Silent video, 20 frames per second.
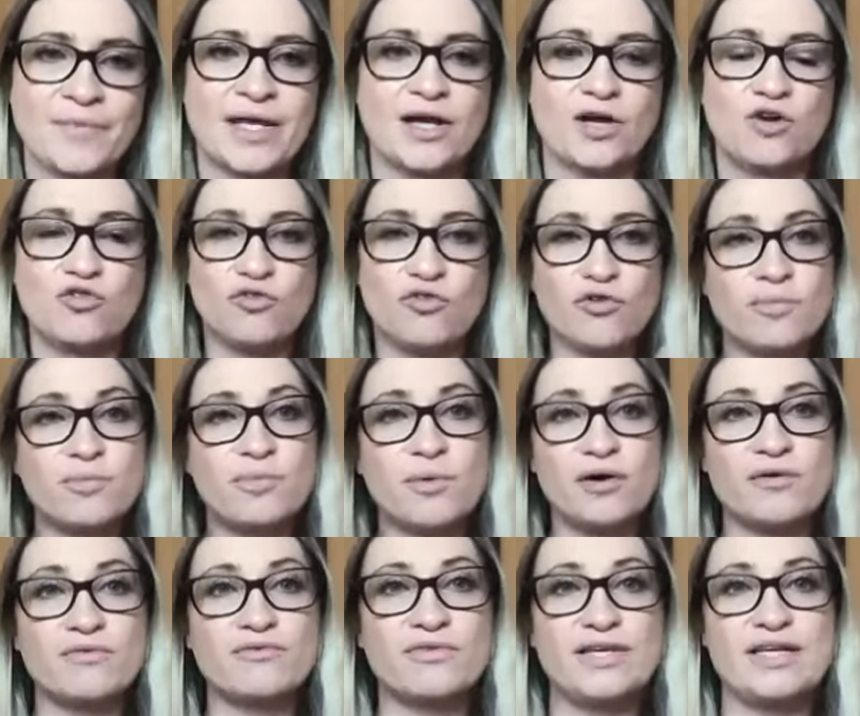group
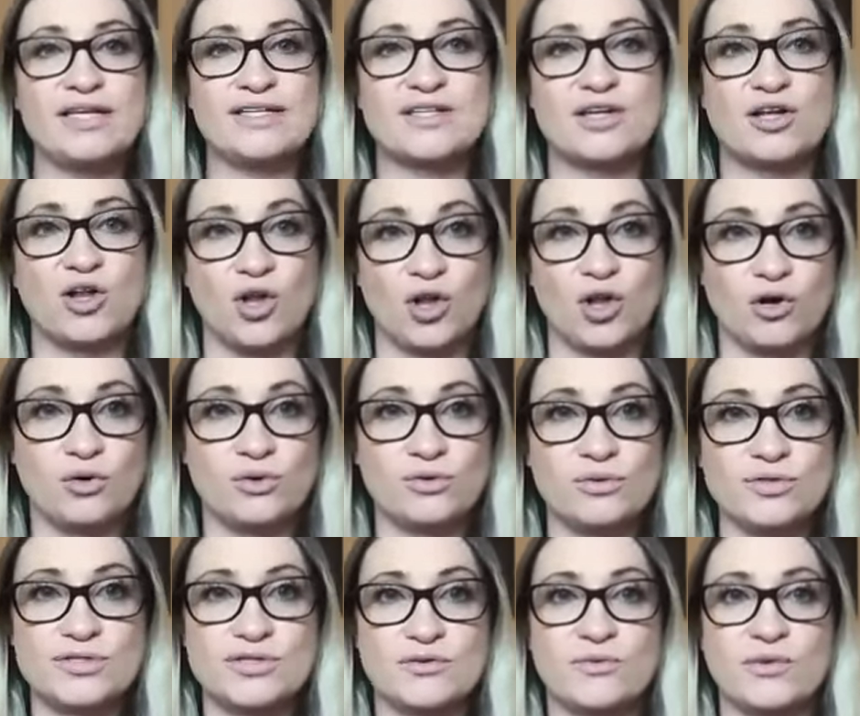of these
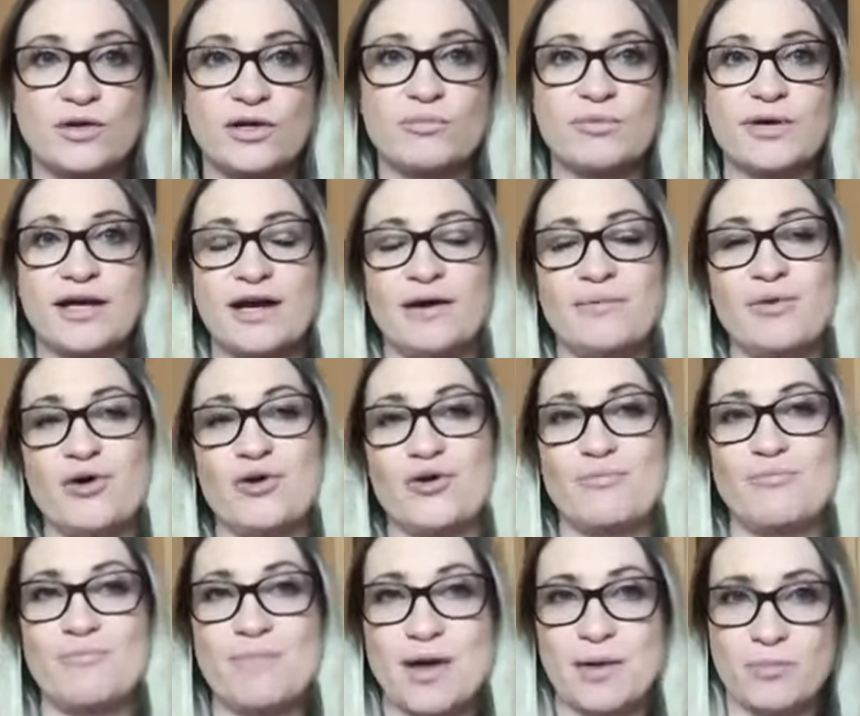clones will become your
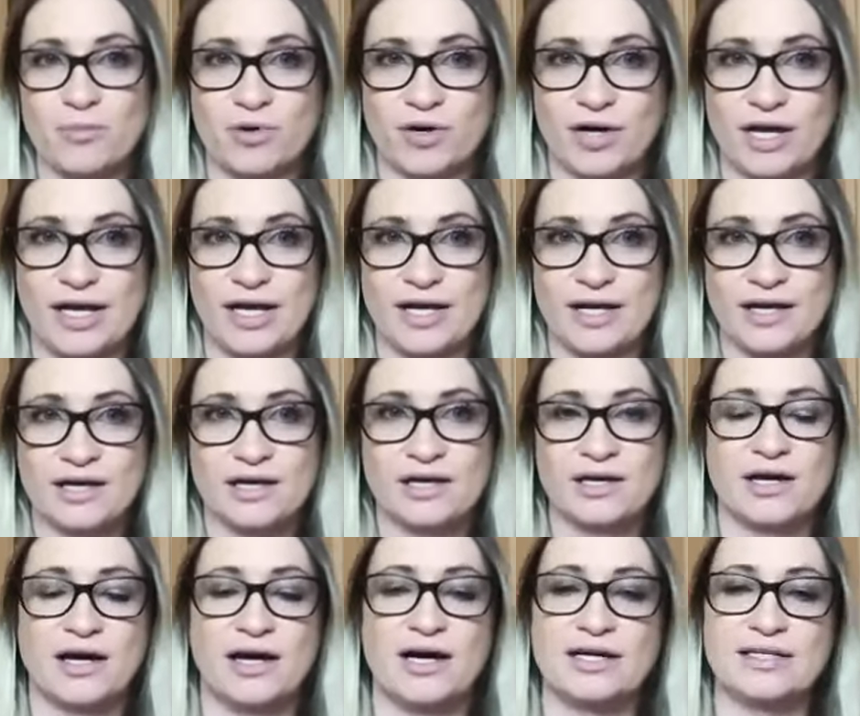memory
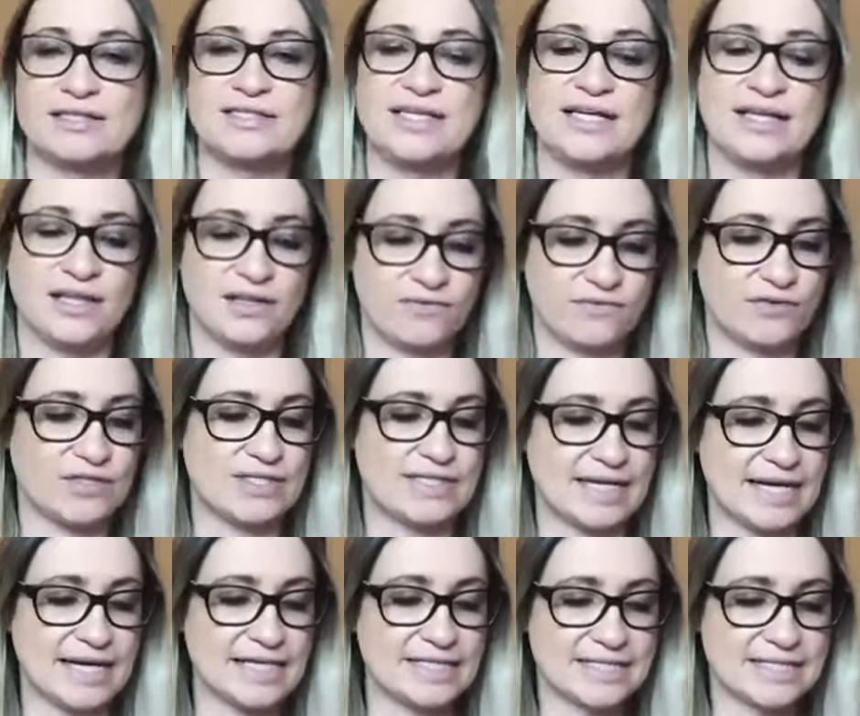T
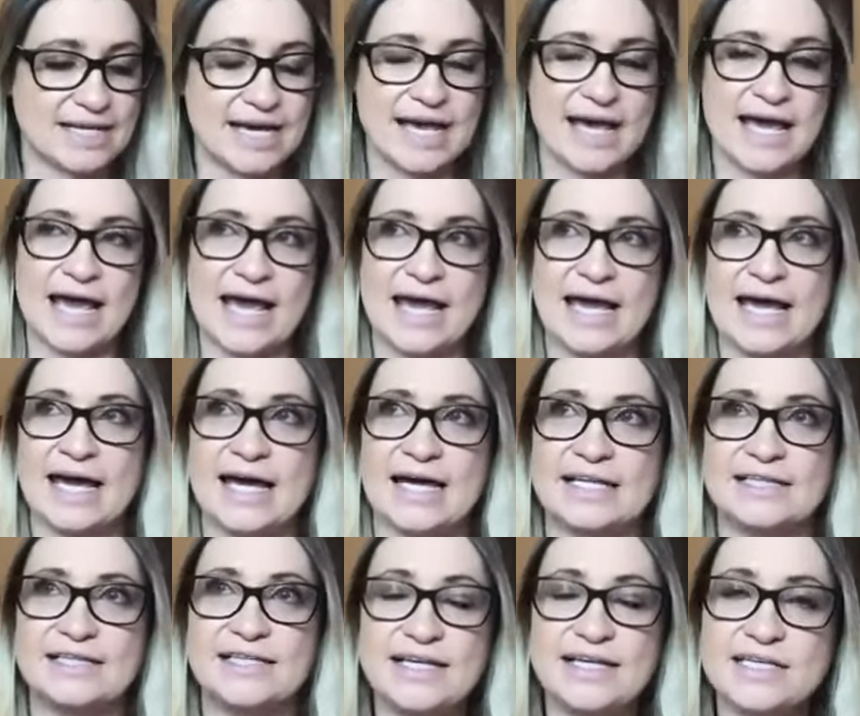lymphocytes,
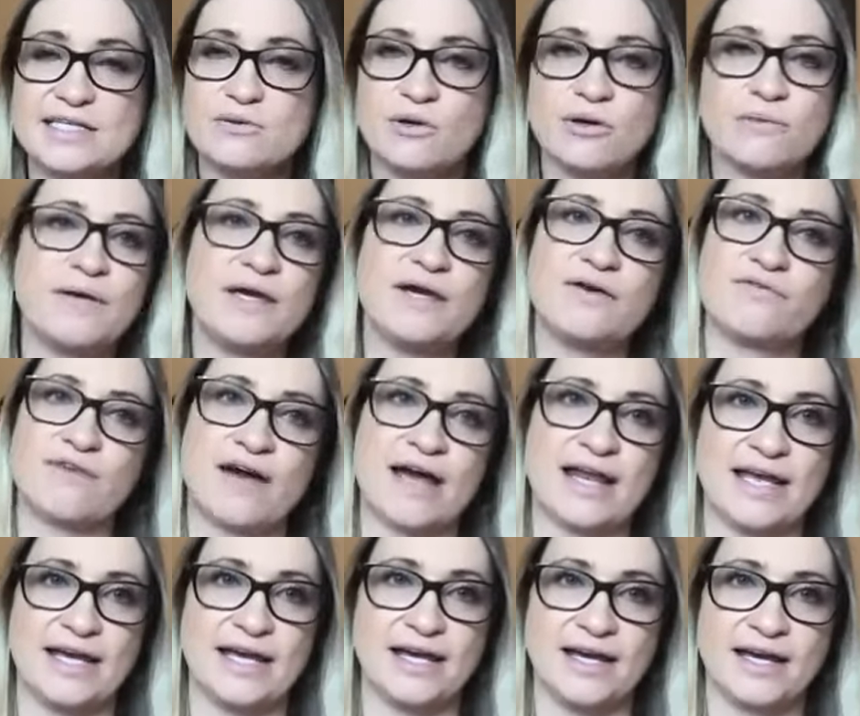and these will be
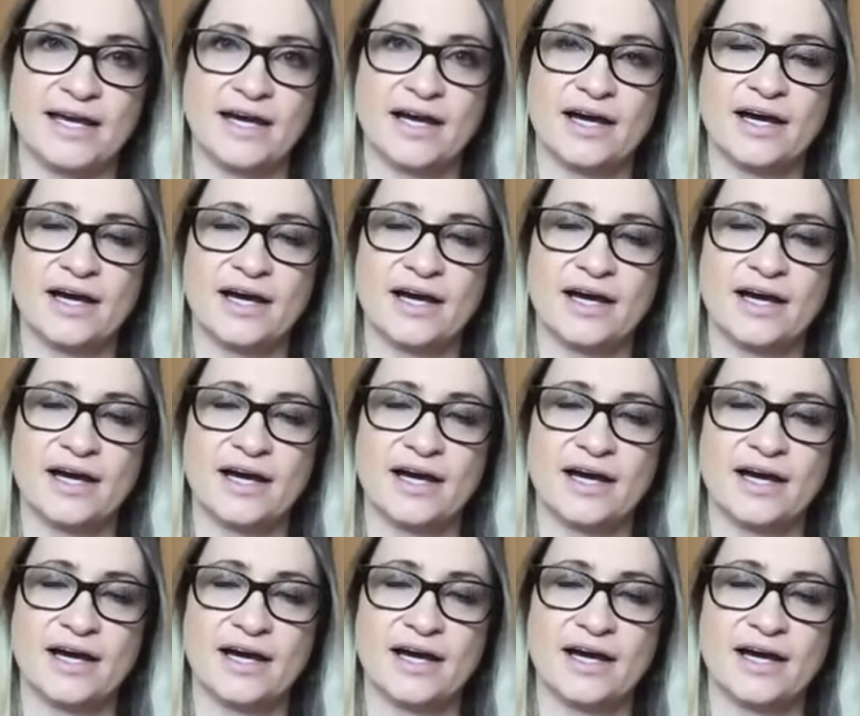ready